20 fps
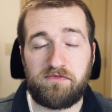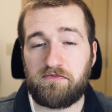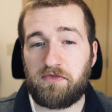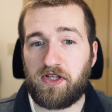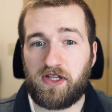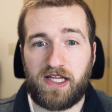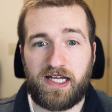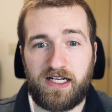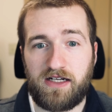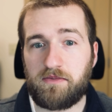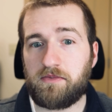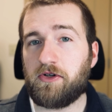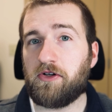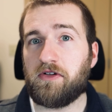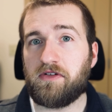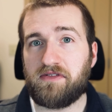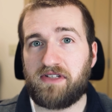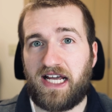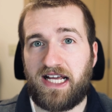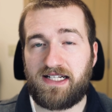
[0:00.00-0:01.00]

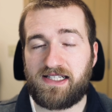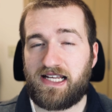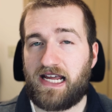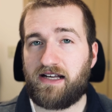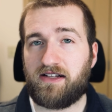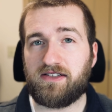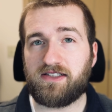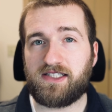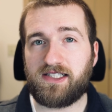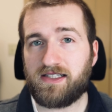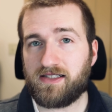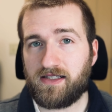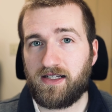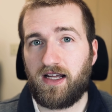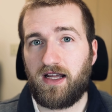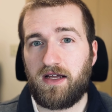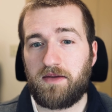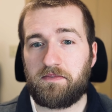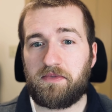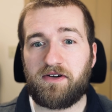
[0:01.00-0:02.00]
relatable, and talented,
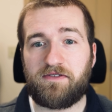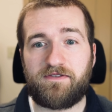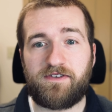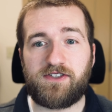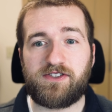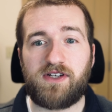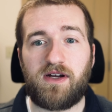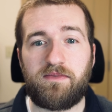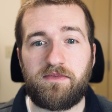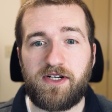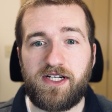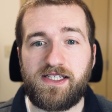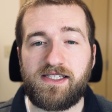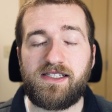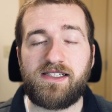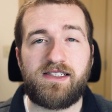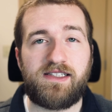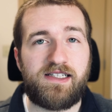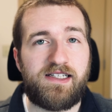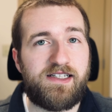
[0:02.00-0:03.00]
but for some
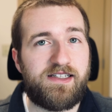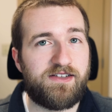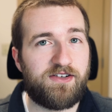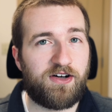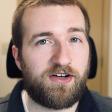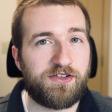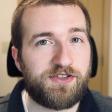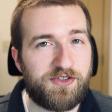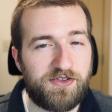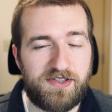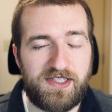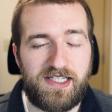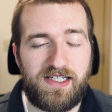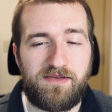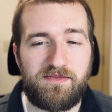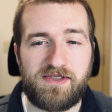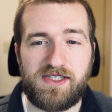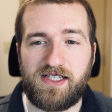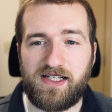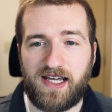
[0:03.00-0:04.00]
reason, he also
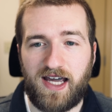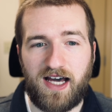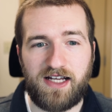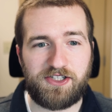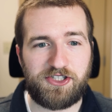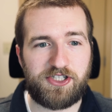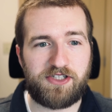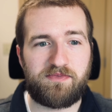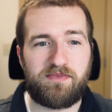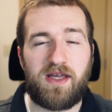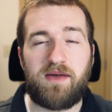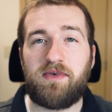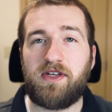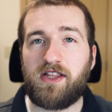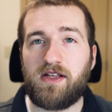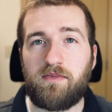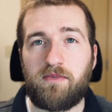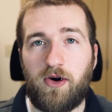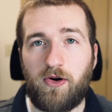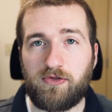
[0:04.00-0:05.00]
seems to catch maybe
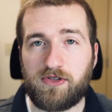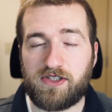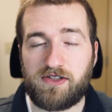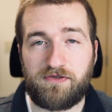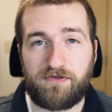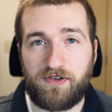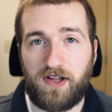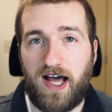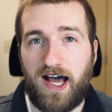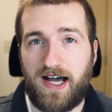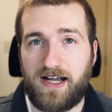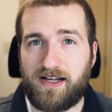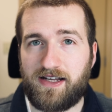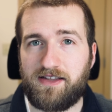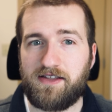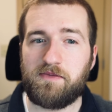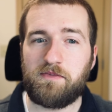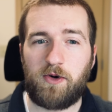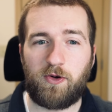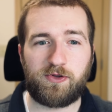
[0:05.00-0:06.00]
the most flack
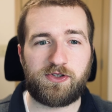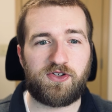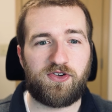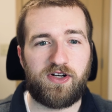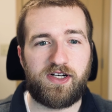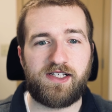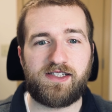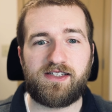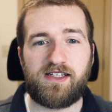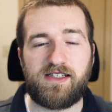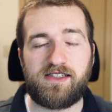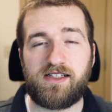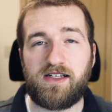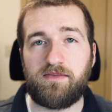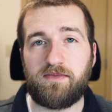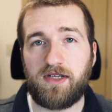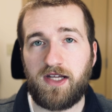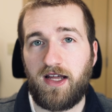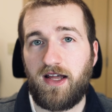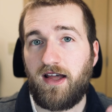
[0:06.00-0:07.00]
and the most
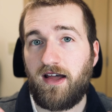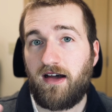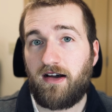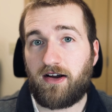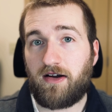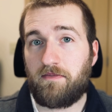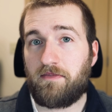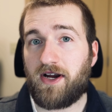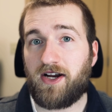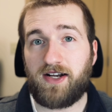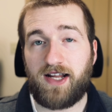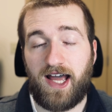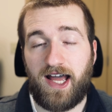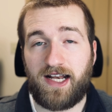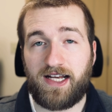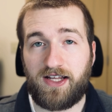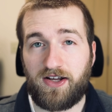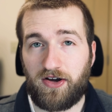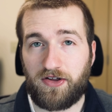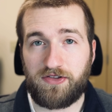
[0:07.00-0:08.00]
criticism compared to
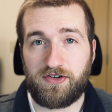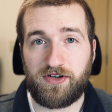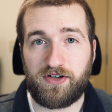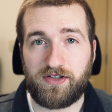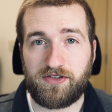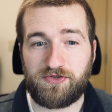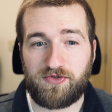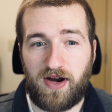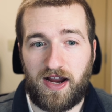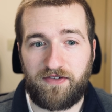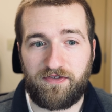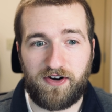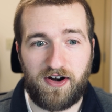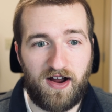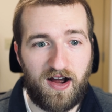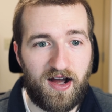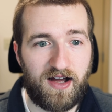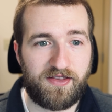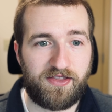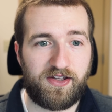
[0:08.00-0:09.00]
any other driver
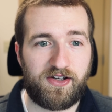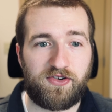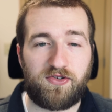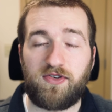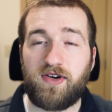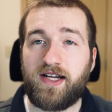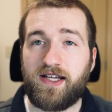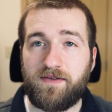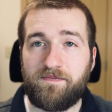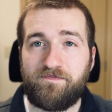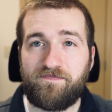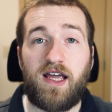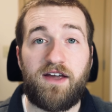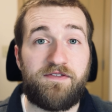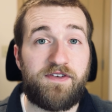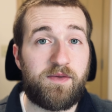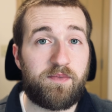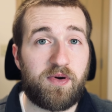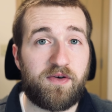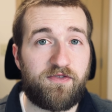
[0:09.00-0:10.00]
on the grid.
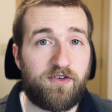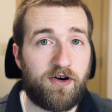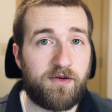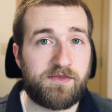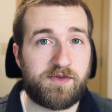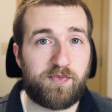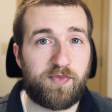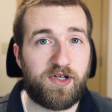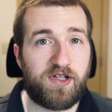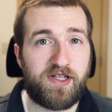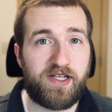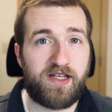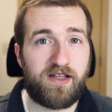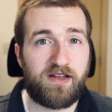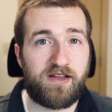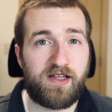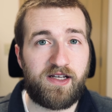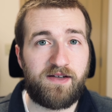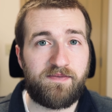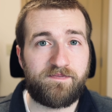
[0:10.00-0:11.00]
If he performs
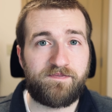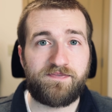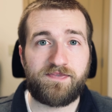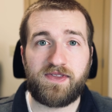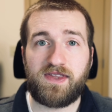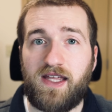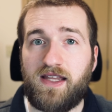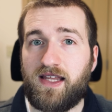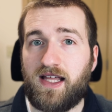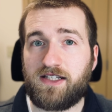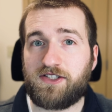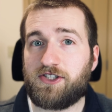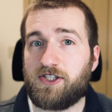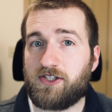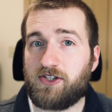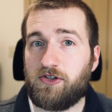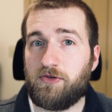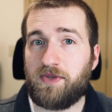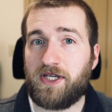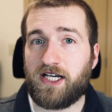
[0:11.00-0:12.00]
brilliantly, then that's
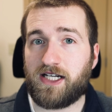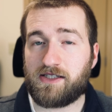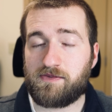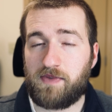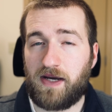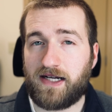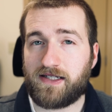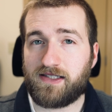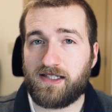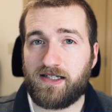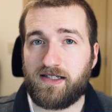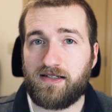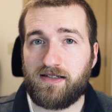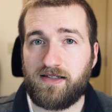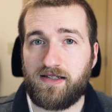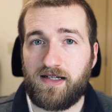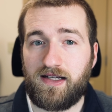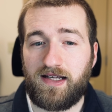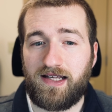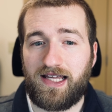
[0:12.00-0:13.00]
just to be expected.
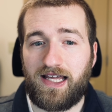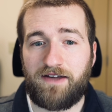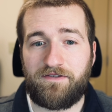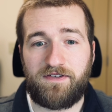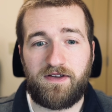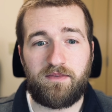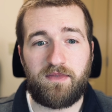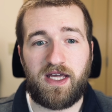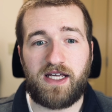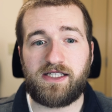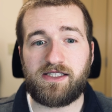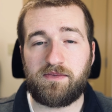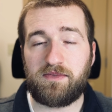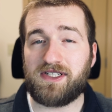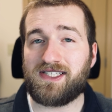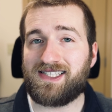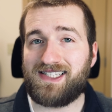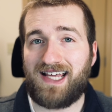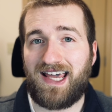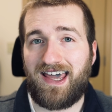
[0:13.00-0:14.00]
If he makes a
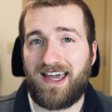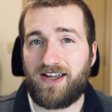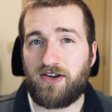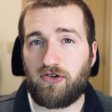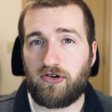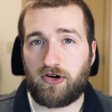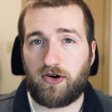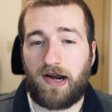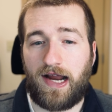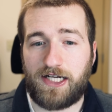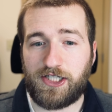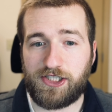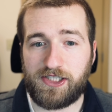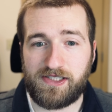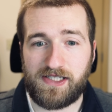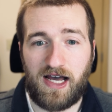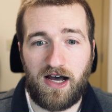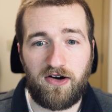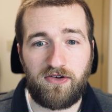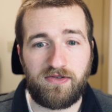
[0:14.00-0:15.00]
mistake or
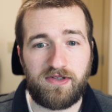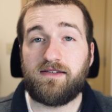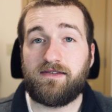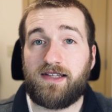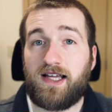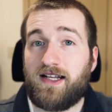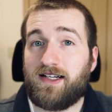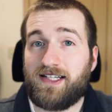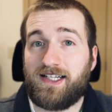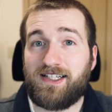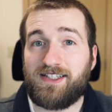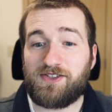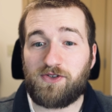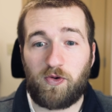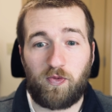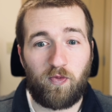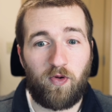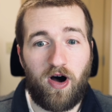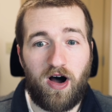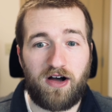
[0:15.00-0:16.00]
crashes out, then he's
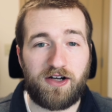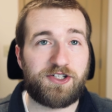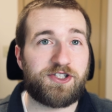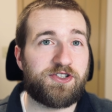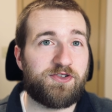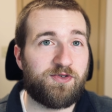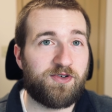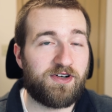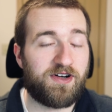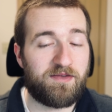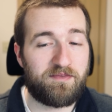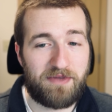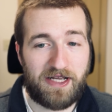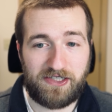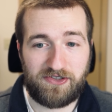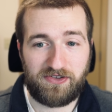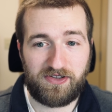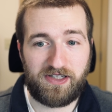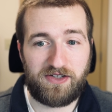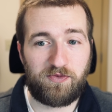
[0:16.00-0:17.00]
washed or
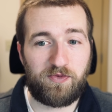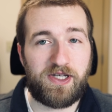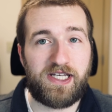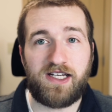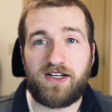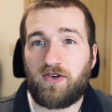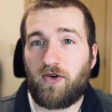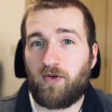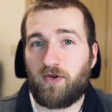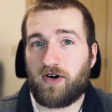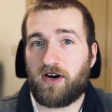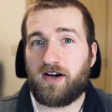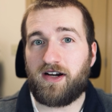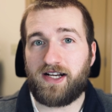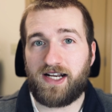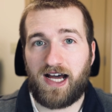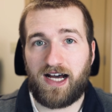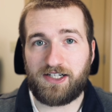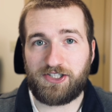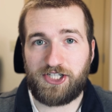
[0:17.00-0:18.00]
mentally weak or
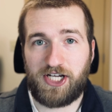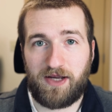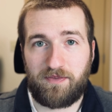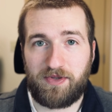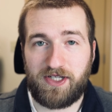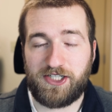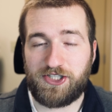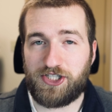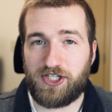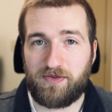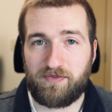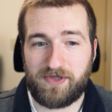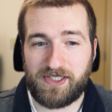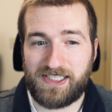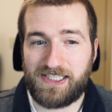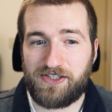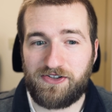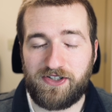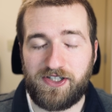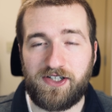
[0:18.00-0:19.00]
not championship
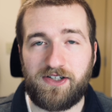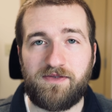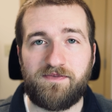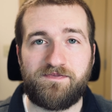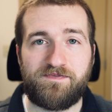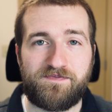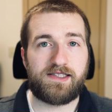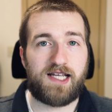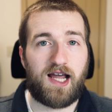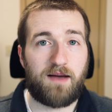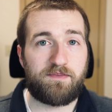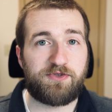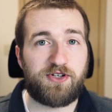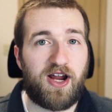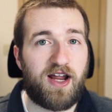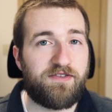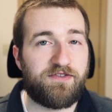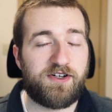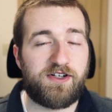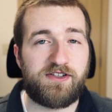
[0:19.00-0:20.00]
material. Top
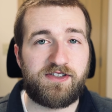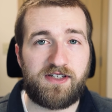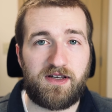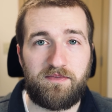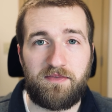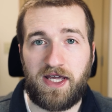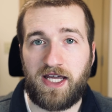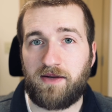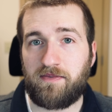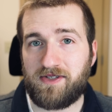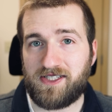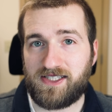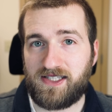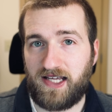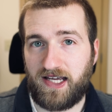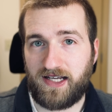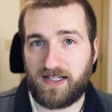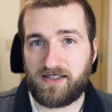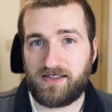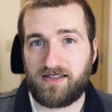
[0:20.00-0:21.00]
drivers make
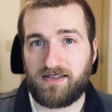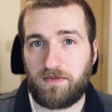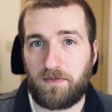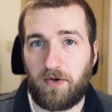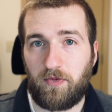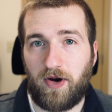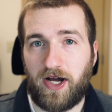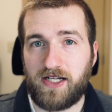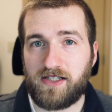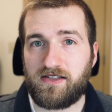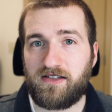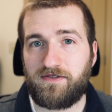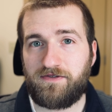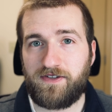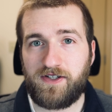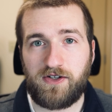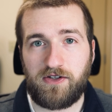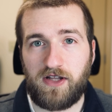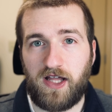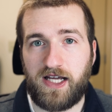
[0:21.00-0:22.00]
mistakes, but why does it
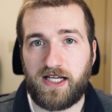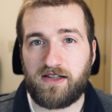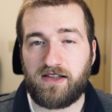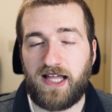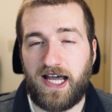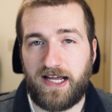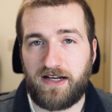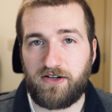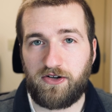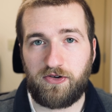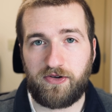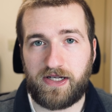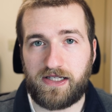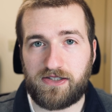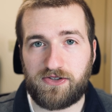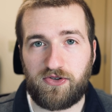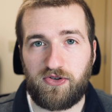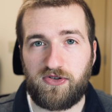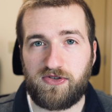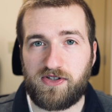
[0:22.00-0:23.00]
feel like Lando
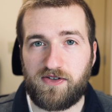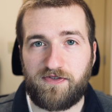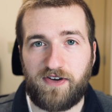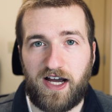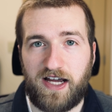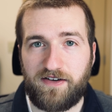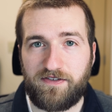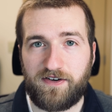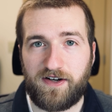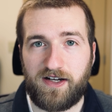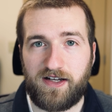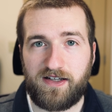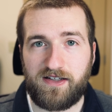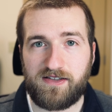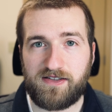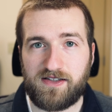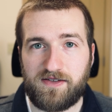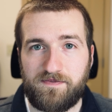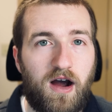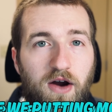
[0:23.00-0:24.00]
gets crucified for
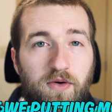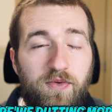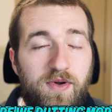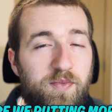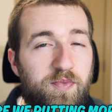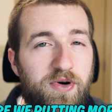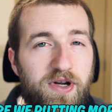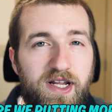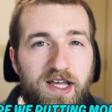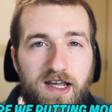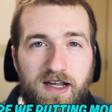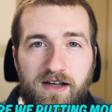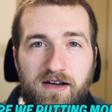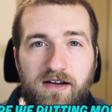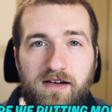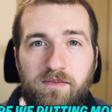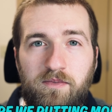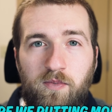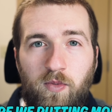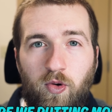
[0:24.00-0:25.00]
his? Are we putting
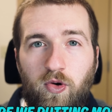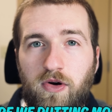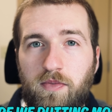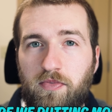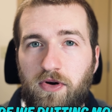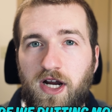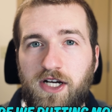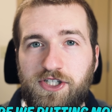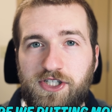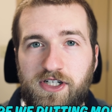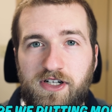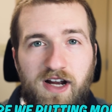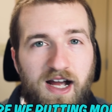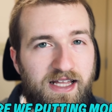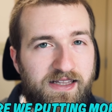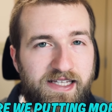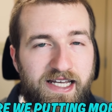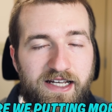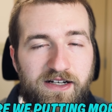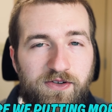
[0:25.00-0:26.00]
more pressure
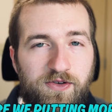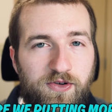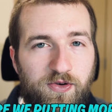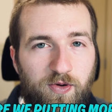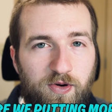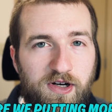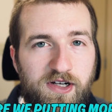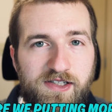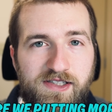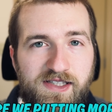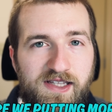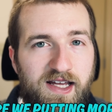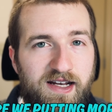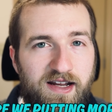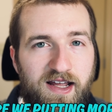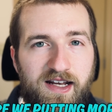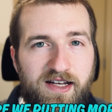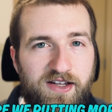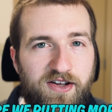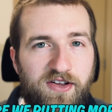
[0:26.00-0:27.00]
on Lando Norris than
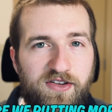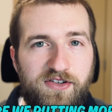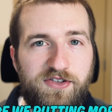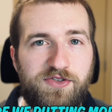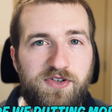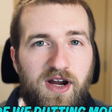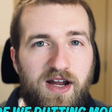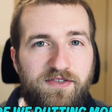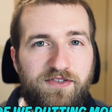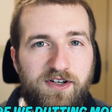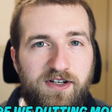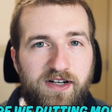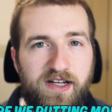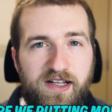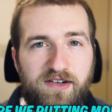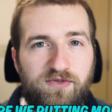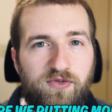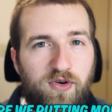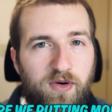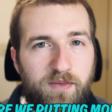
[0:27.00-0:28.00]
any other driver
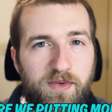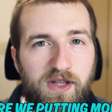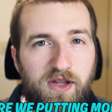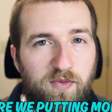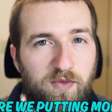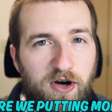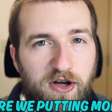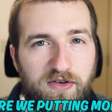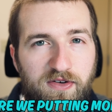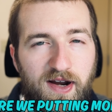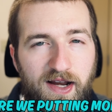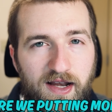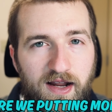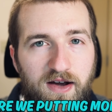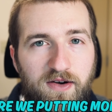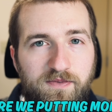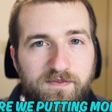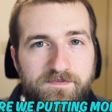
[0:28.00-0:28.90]
in Formula One right now?